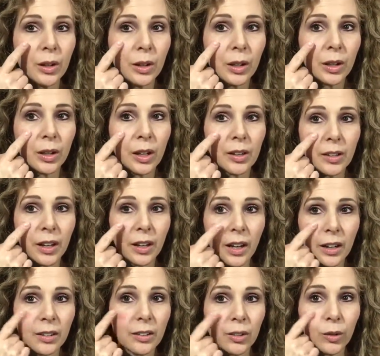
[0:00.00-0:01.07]
because I
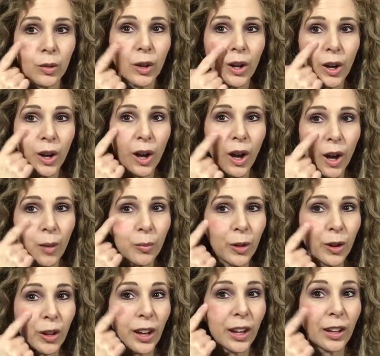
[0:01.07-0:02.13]
like to um,
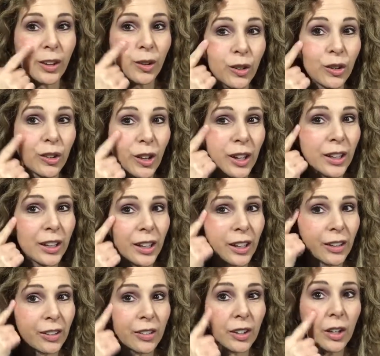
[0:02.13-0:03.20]
look like a
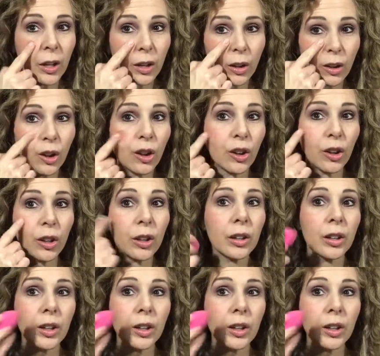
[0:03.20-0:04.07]
sun-kissed look.